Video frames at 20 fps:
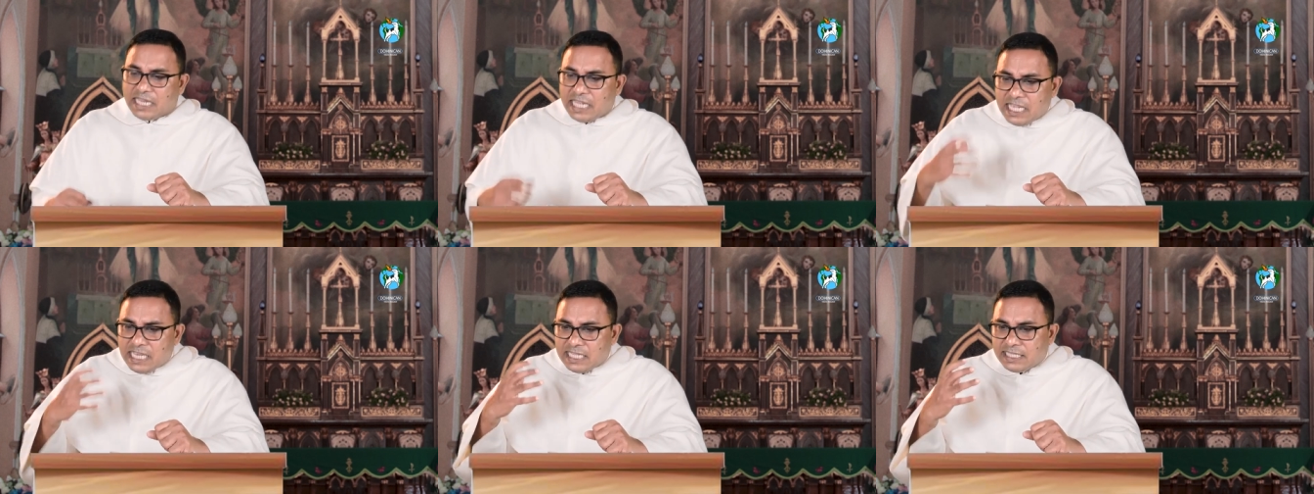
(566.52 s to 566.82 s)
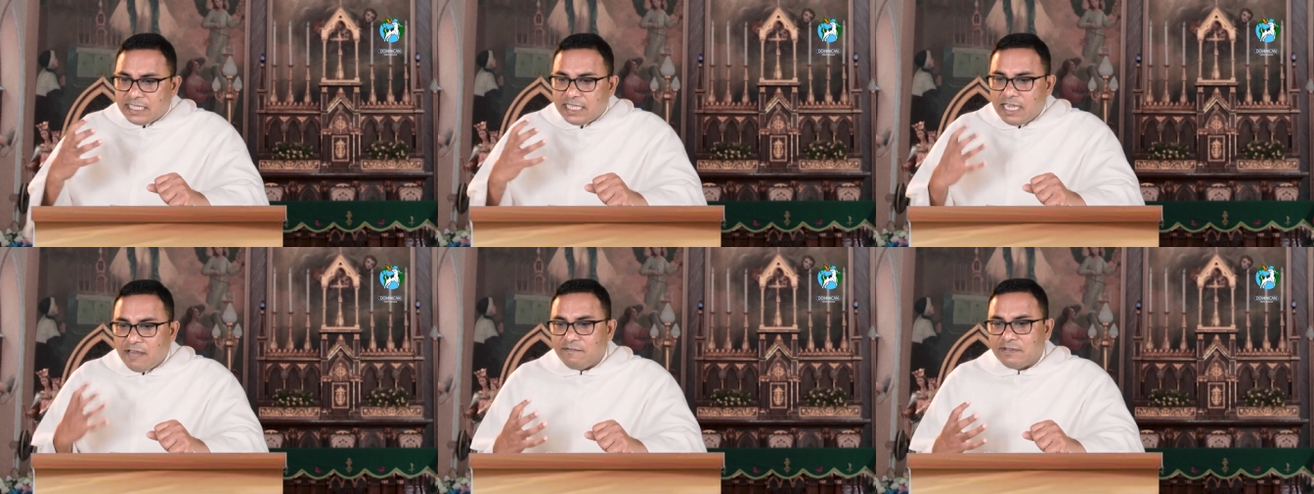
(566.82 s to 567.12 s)

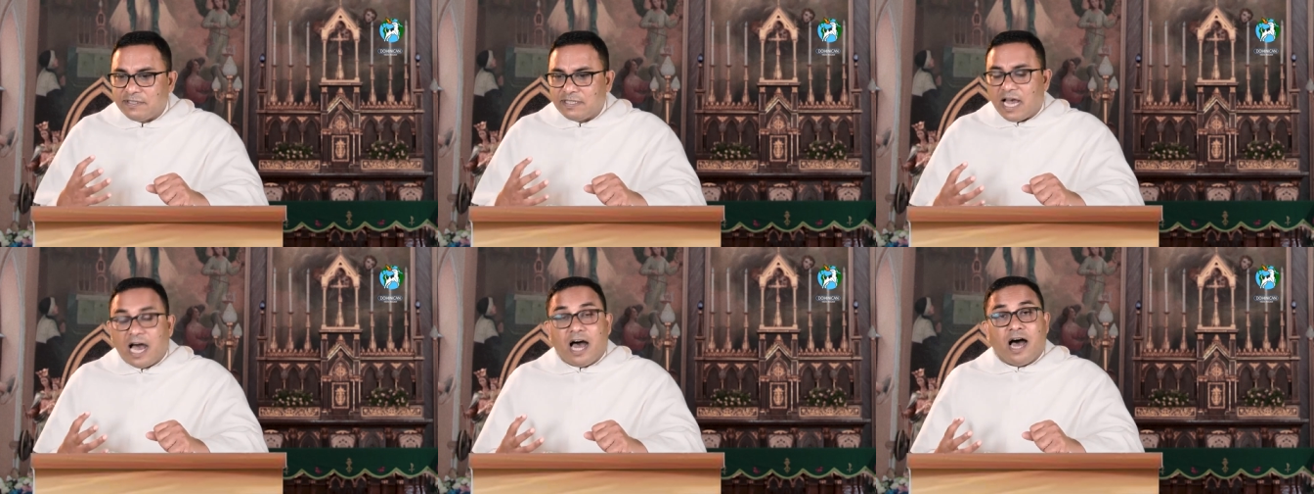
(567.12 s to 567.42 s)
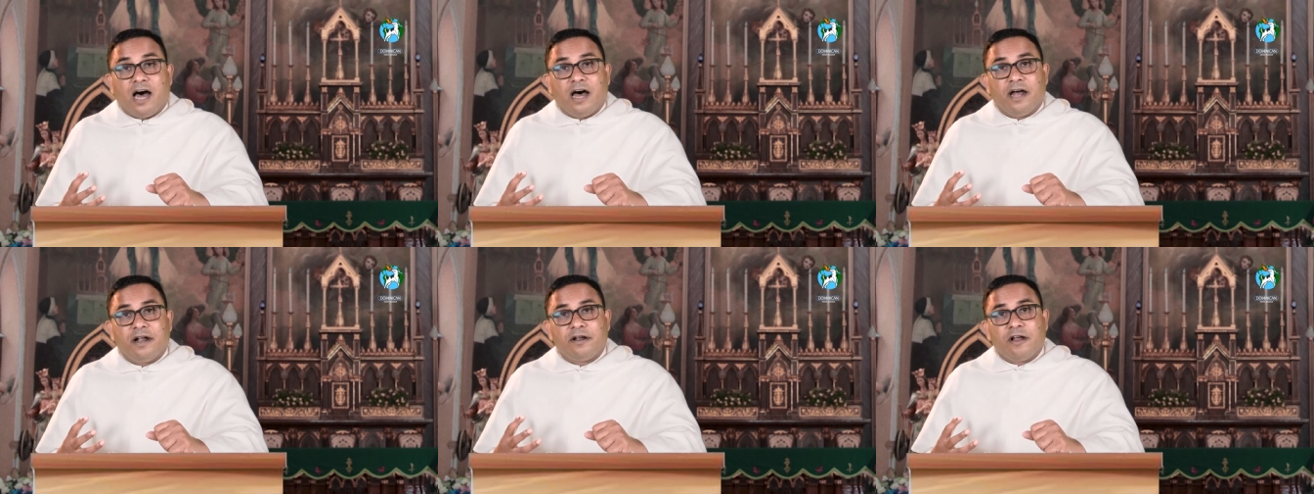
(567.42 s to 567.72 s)
These gifts
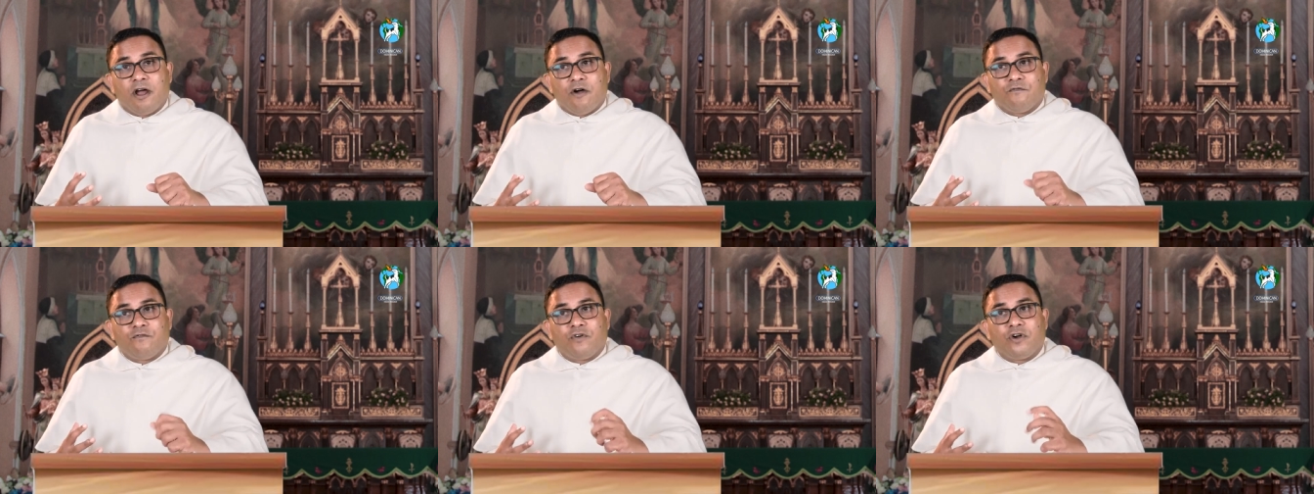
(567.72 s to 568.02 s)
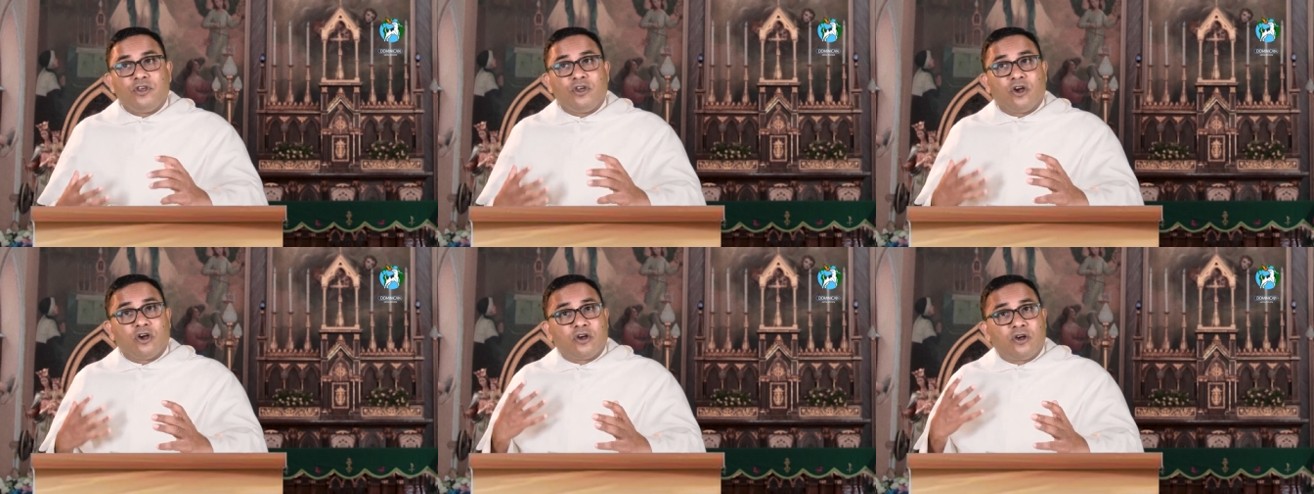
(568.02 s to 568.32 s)
are
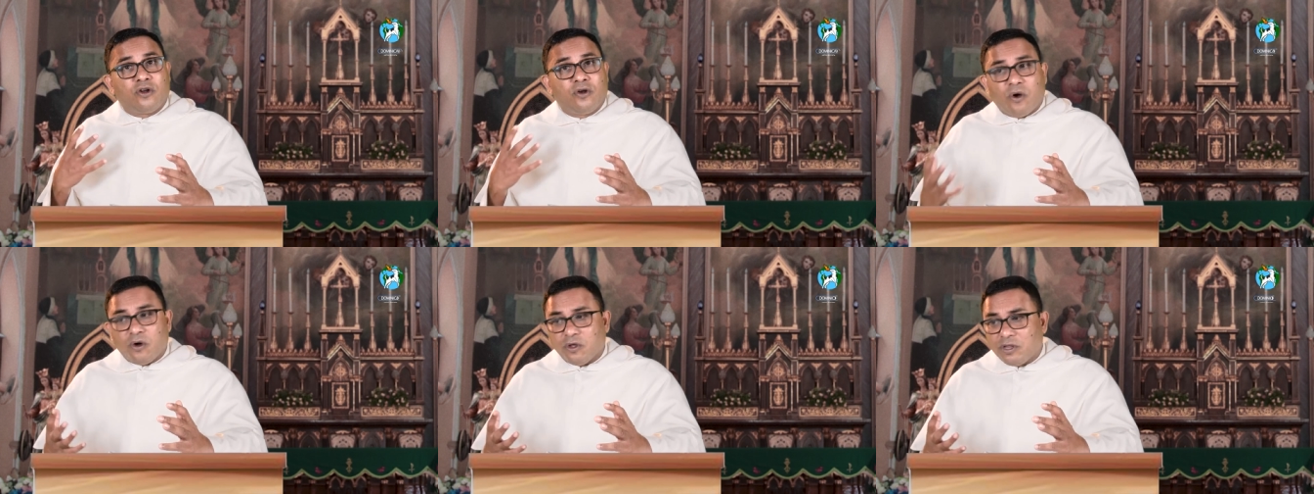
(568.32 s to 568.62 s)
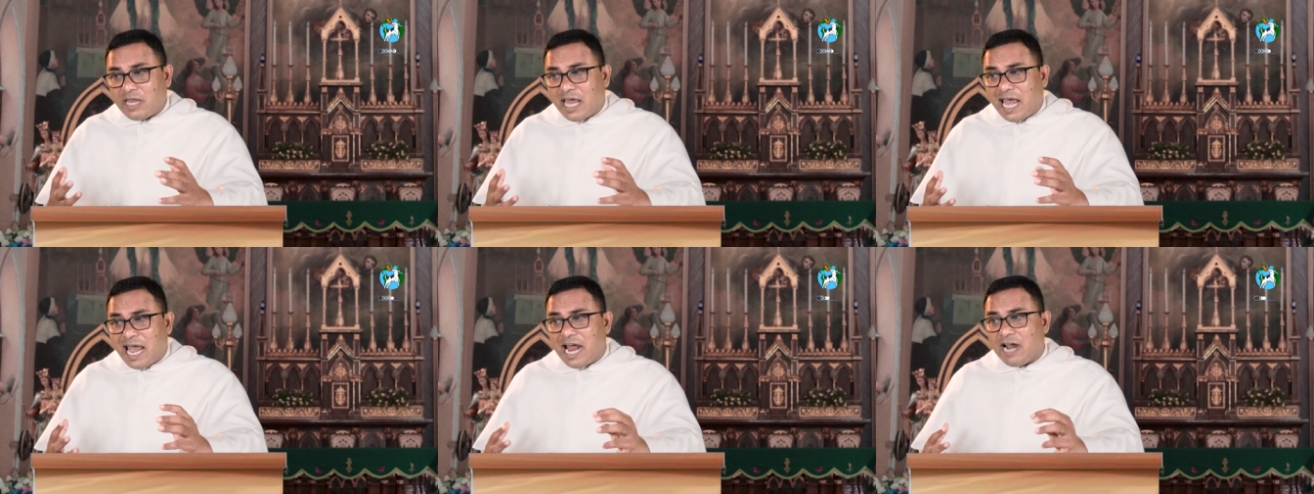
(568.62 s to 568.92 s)
for your
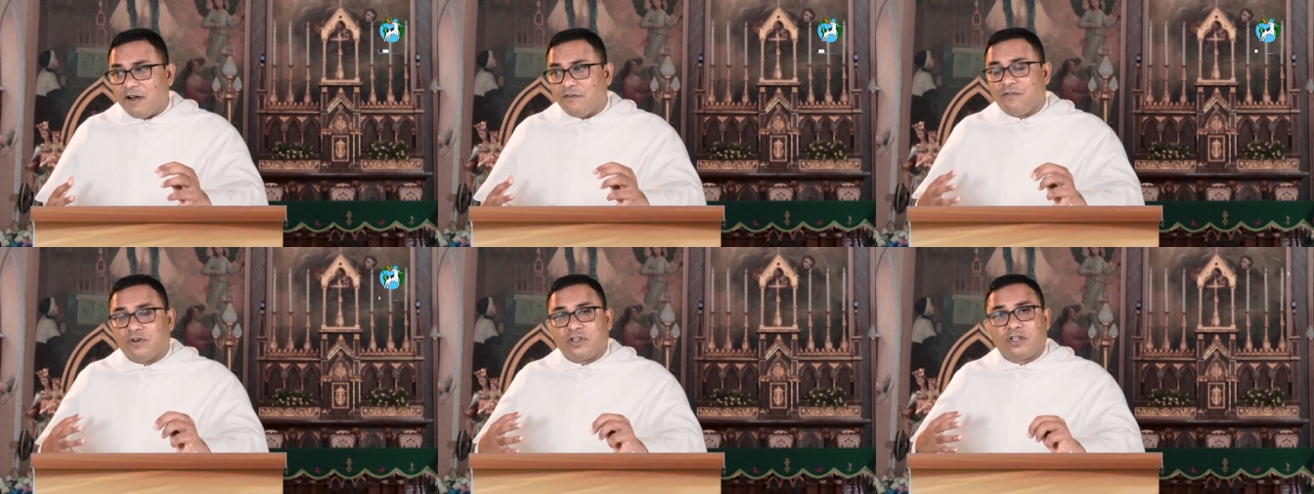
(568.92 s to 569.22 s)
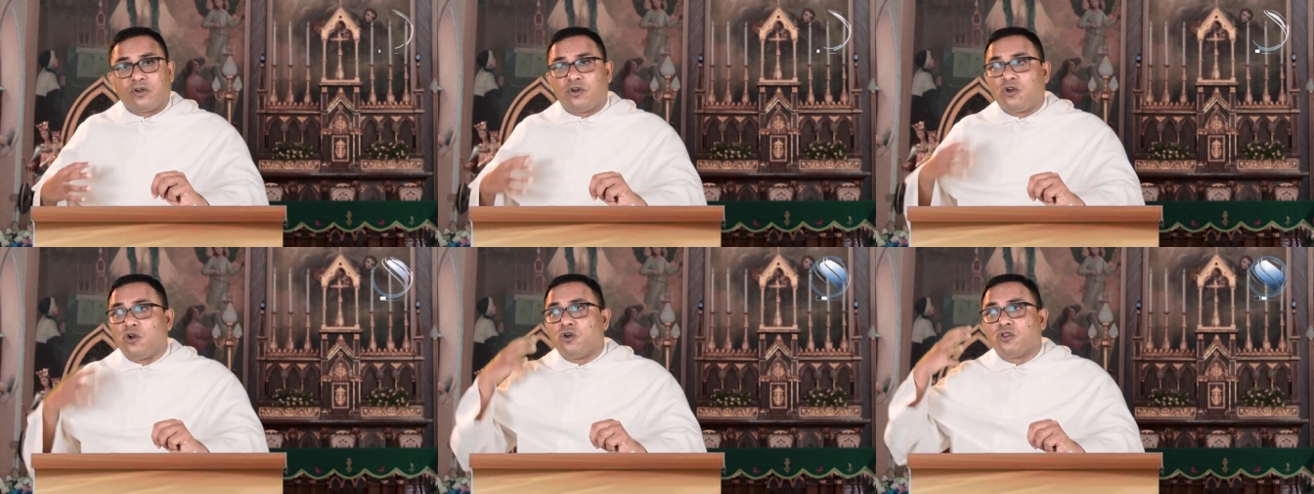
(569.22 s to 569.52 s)
growth and for
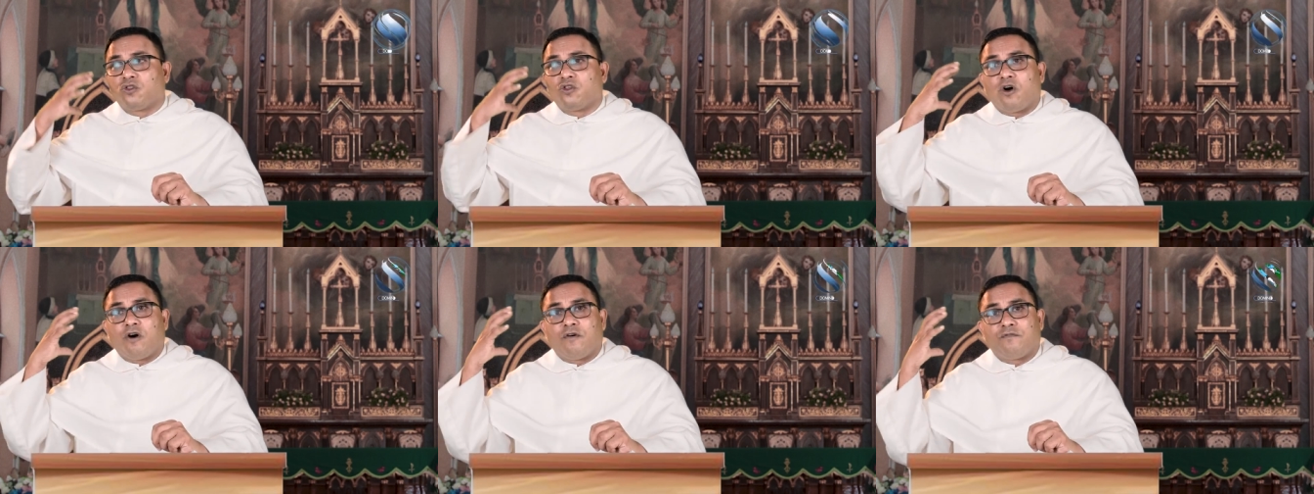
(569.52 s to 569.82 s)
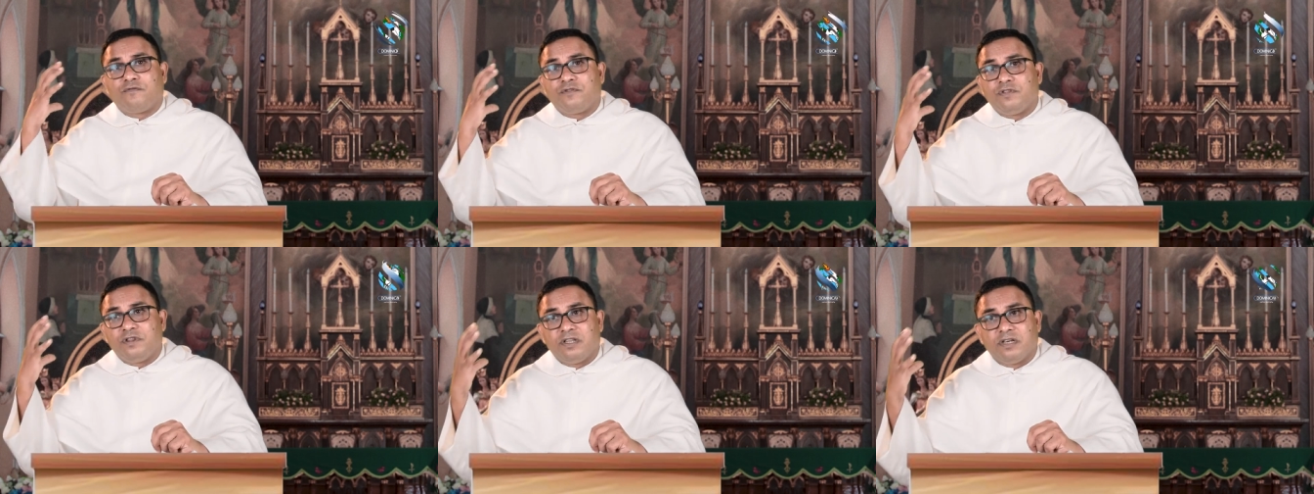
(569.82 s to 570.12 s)
the growth
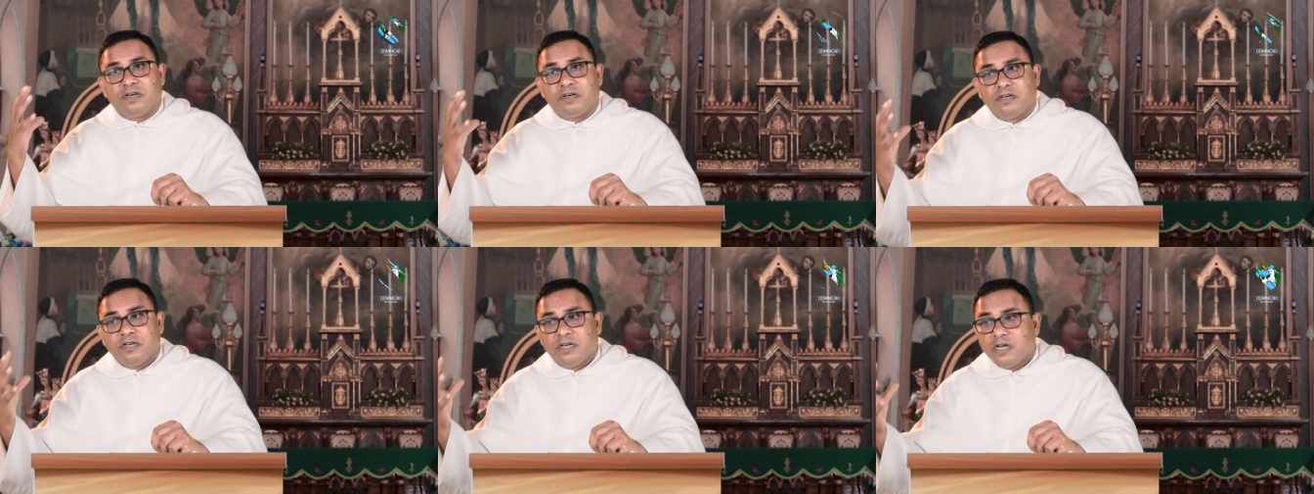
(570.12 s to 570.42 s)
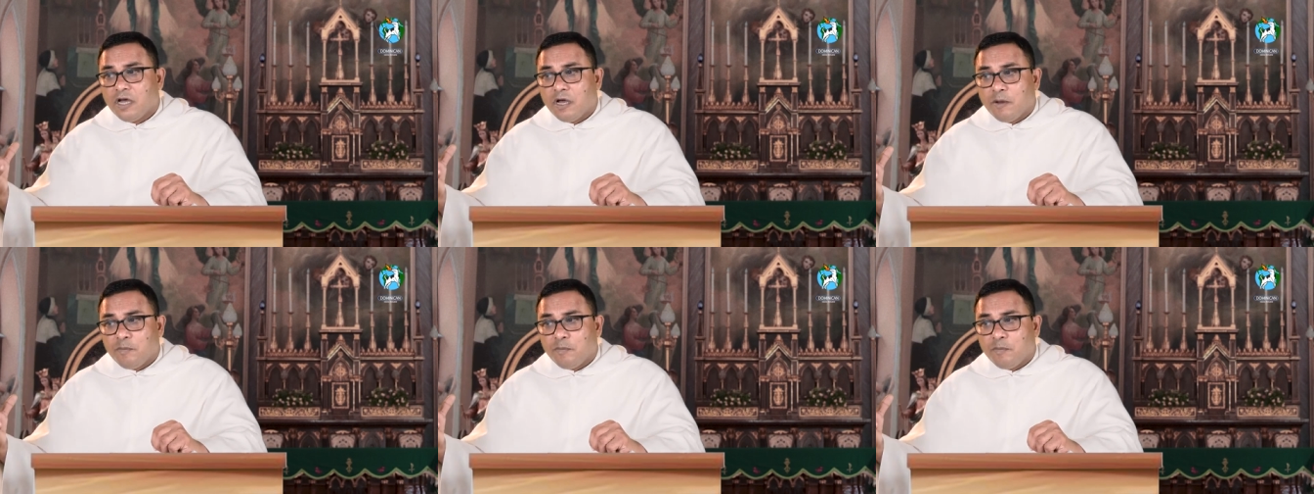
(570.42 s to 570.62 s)
of the